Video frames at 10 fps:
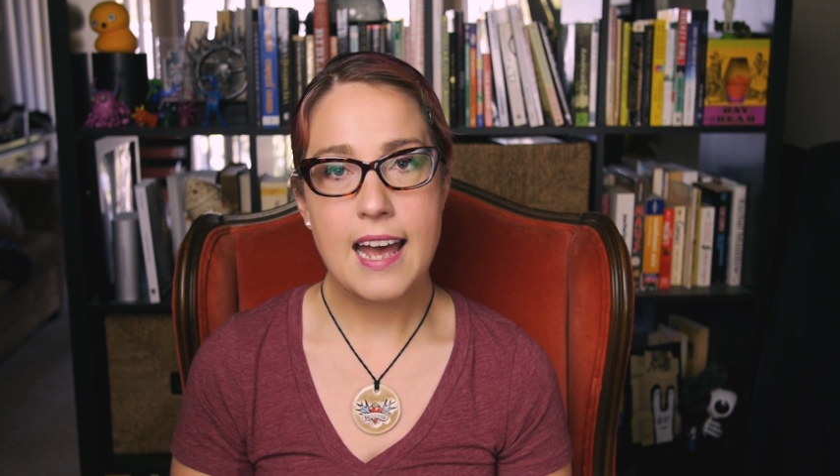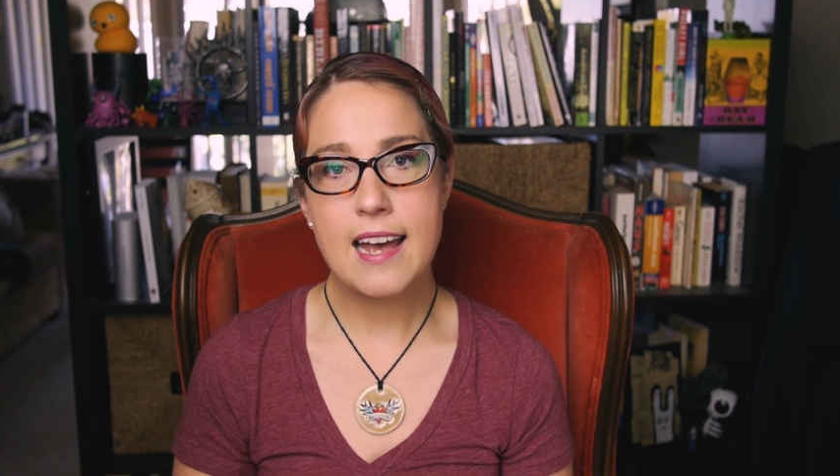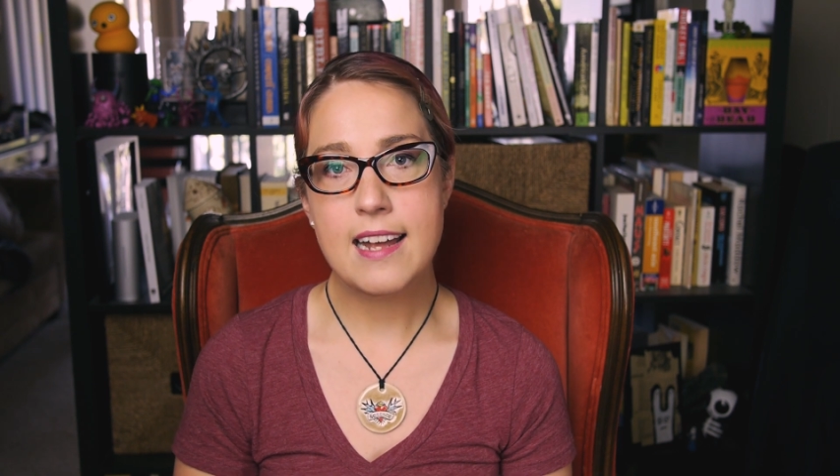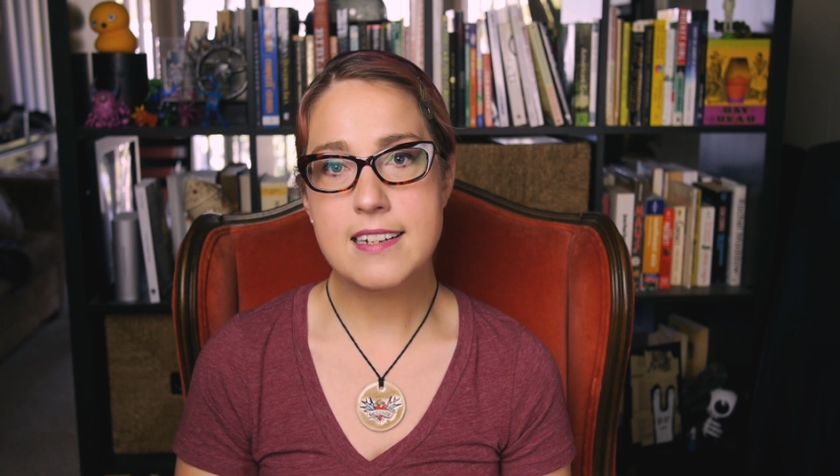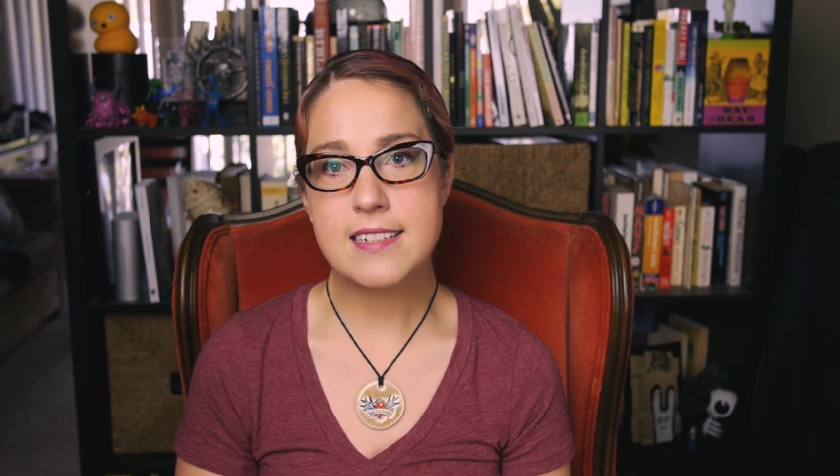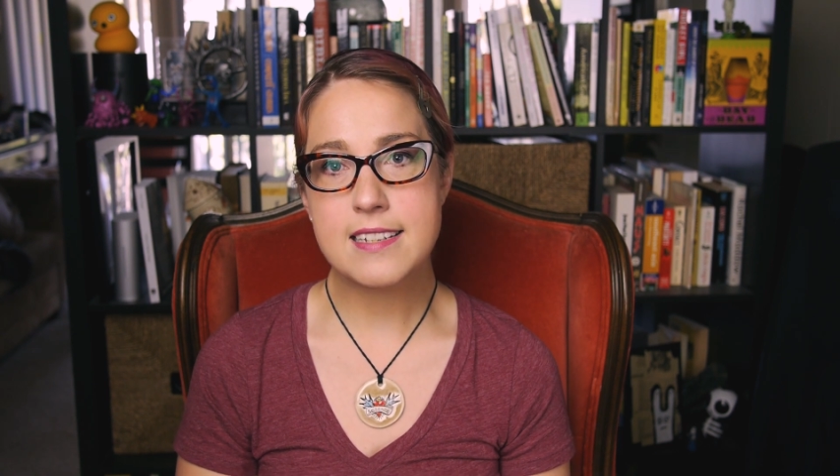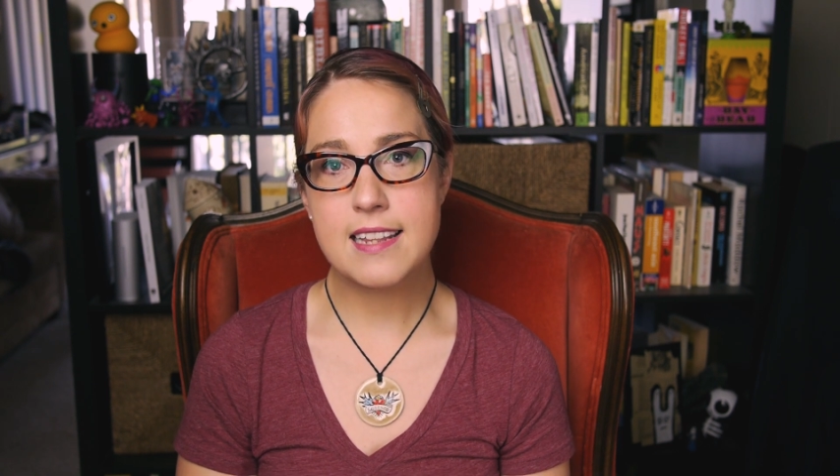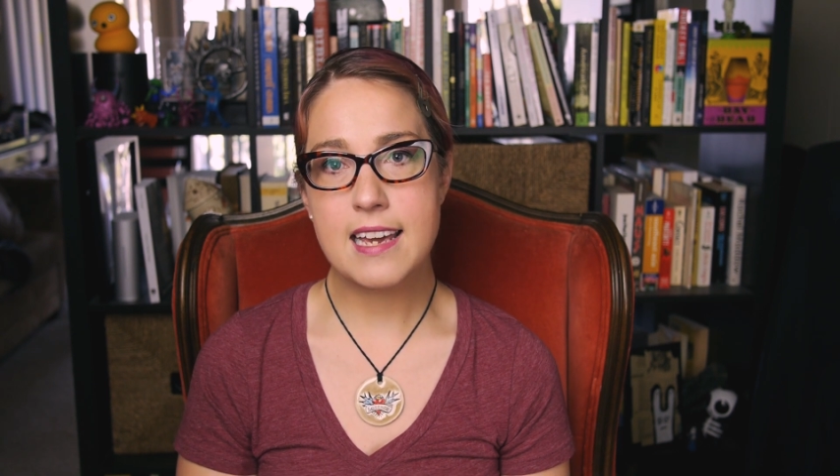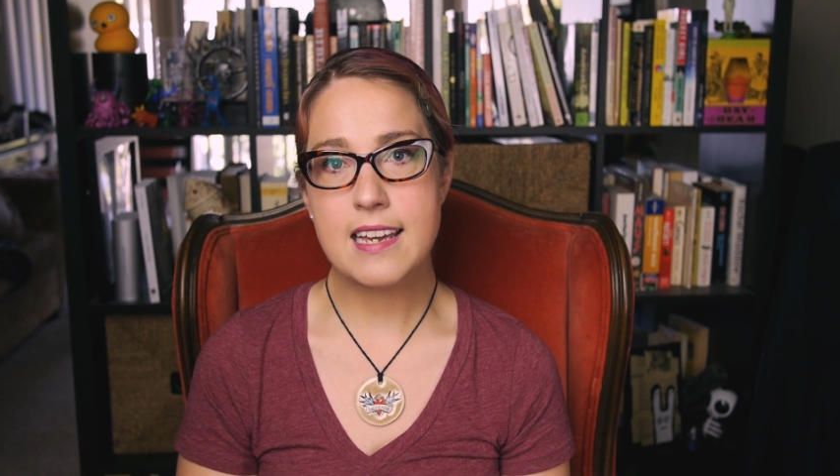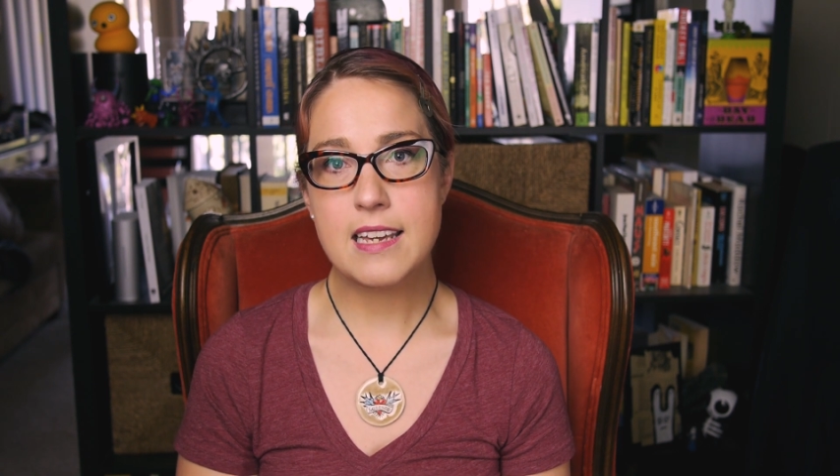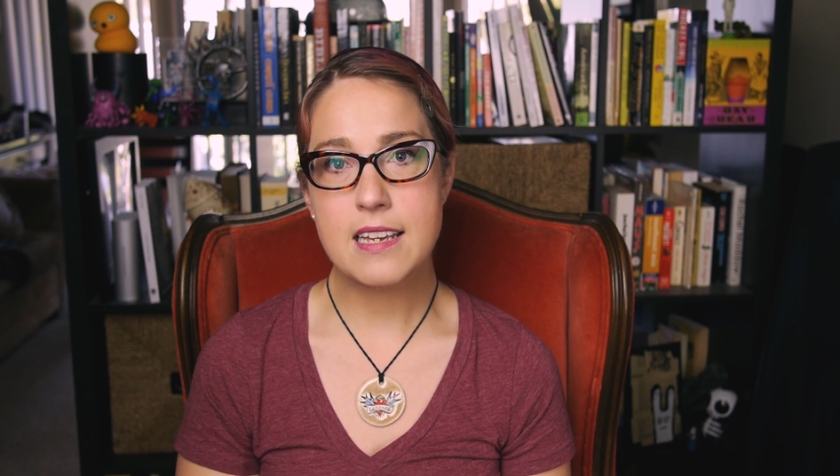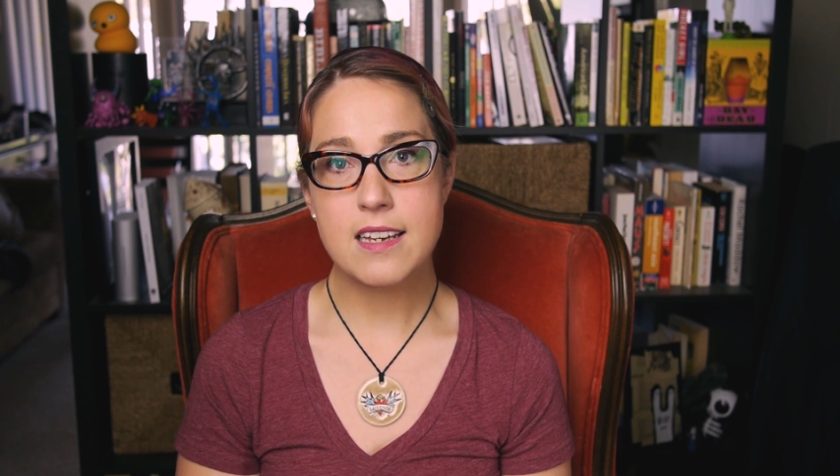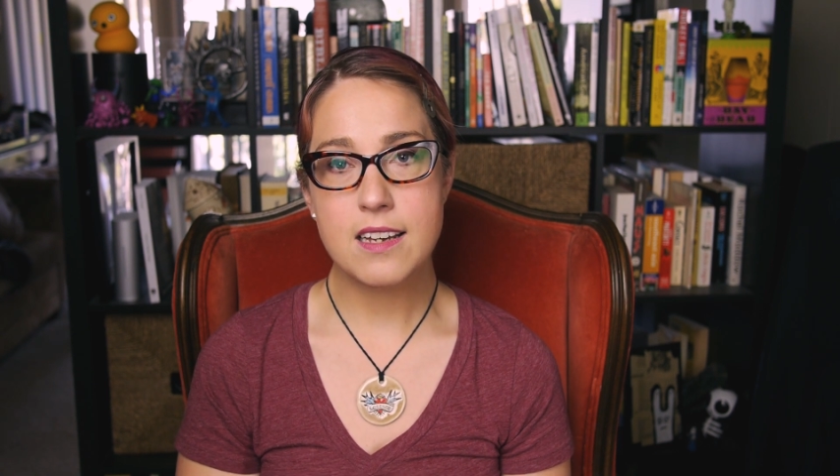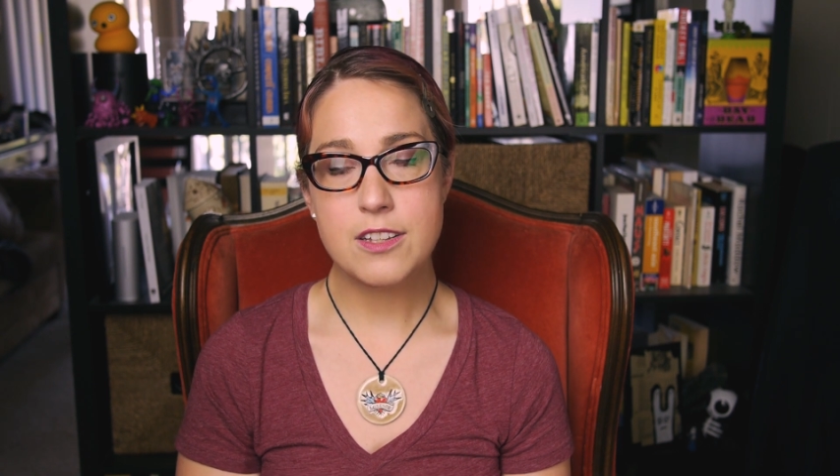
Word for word: and they